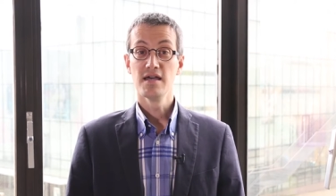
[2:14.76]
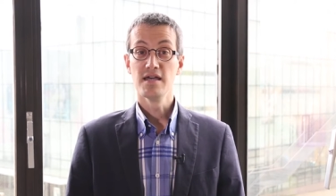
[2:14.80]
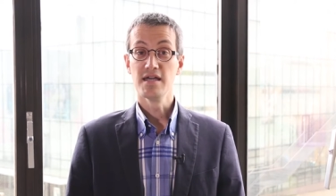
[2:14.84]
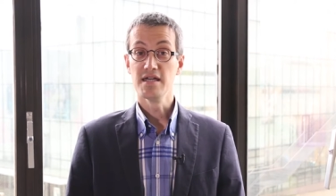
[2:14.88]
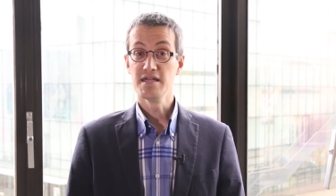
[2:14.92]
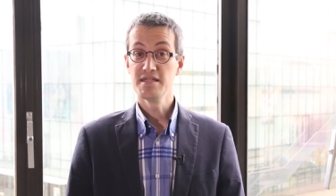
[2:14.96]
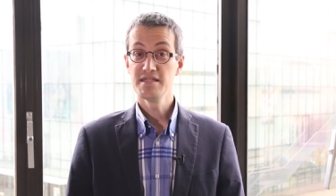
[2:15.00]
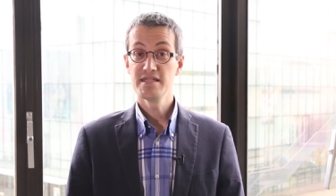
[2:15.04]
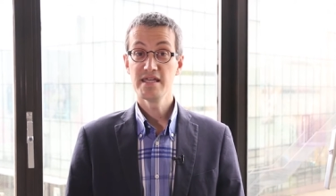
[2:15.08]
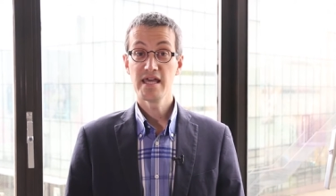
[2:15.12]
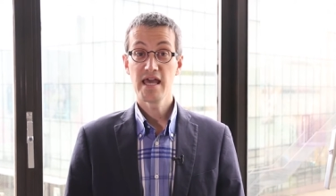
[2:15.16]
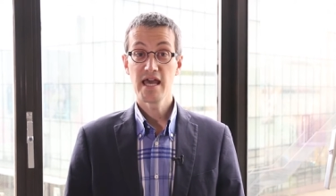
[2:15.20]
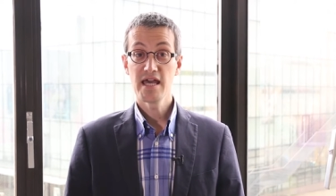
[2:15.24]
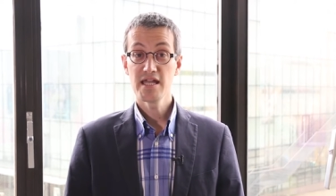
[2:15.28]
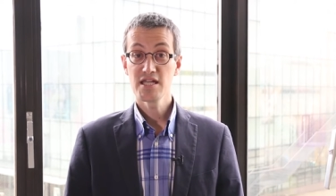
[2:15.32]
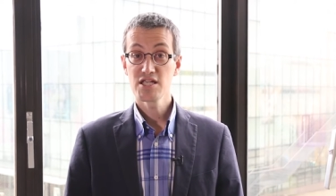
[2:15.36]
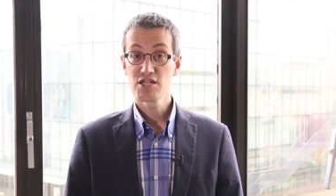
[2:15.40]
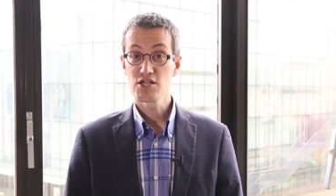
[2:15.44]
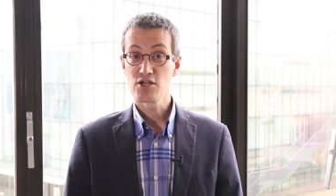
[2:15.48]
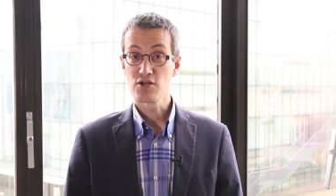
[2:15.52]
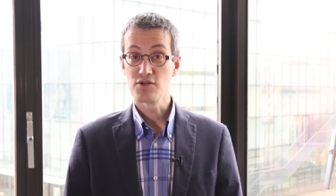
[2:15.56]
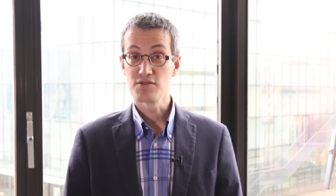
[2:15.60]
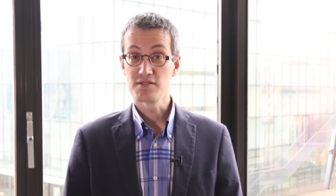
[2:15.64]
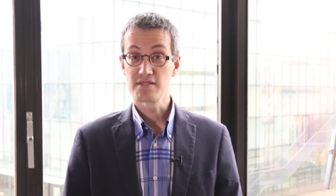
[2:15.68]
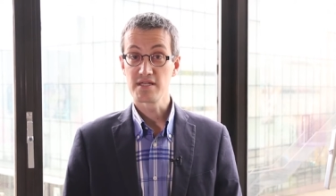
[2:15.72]
In the
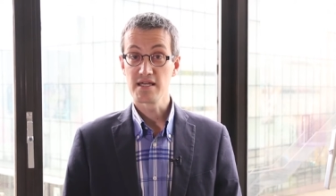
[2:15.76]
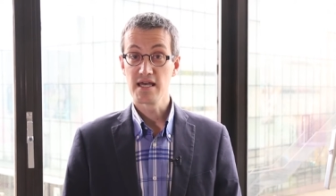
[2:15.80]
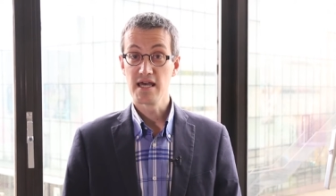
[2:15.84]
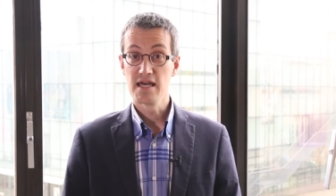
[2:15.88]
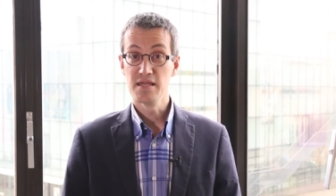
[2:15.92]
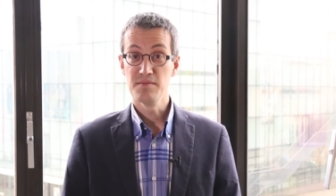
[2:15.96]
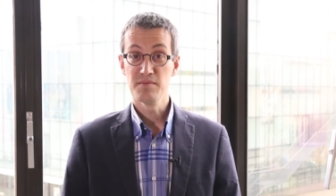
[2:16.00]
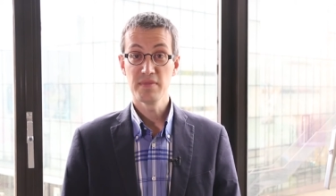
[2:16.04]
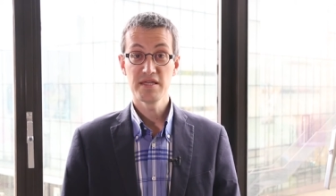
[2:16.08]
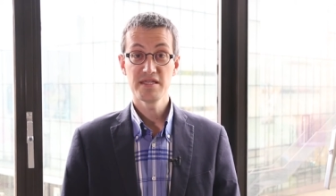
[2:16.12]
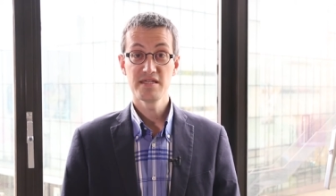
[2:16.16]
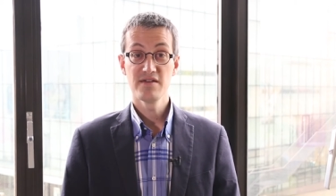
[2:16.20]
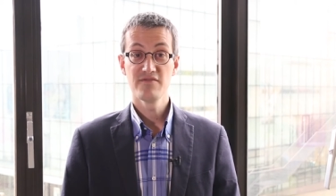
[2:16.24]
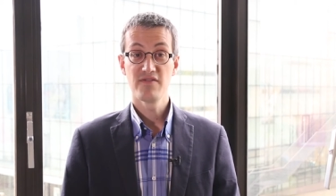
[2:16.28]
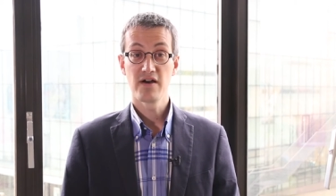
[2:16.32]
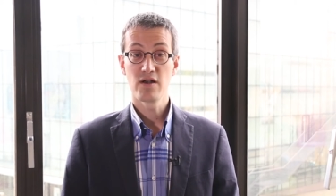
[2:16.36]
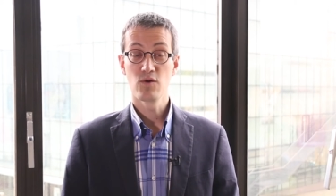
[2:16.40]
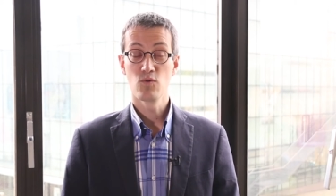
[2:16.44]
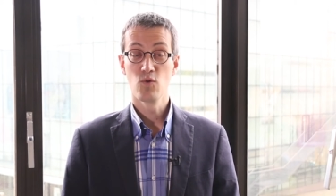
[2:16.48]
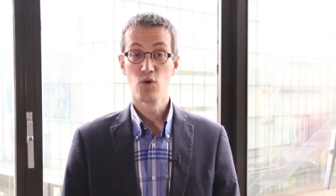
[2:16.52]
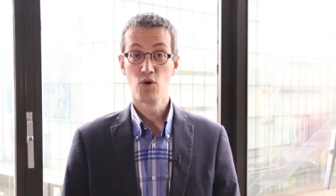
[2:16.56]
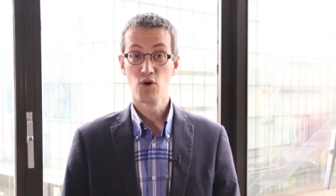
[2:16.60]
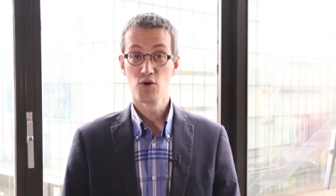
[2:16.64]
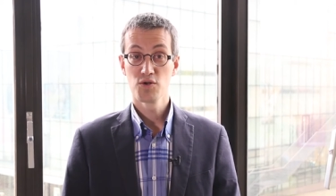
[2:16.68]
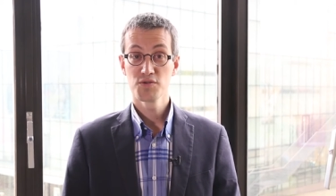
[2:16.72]
ancient and medieval
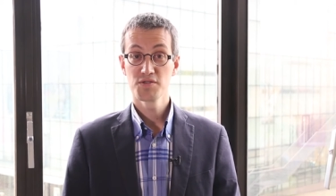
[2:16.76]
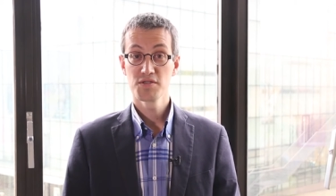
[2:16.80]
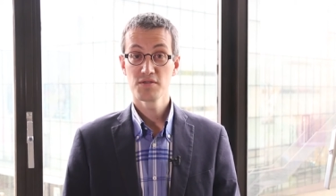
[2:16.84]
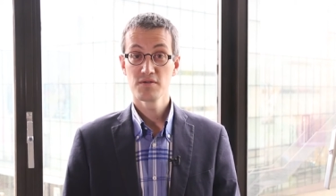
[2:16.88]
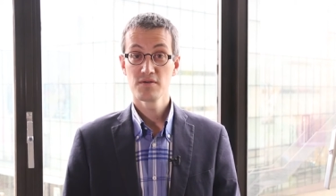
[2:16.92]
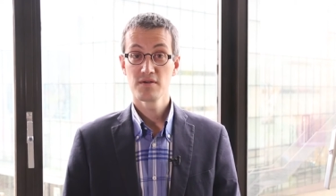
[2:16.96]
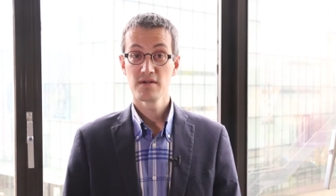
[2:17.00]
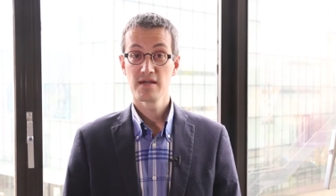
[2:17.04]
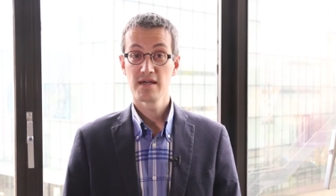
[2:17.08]
worlds,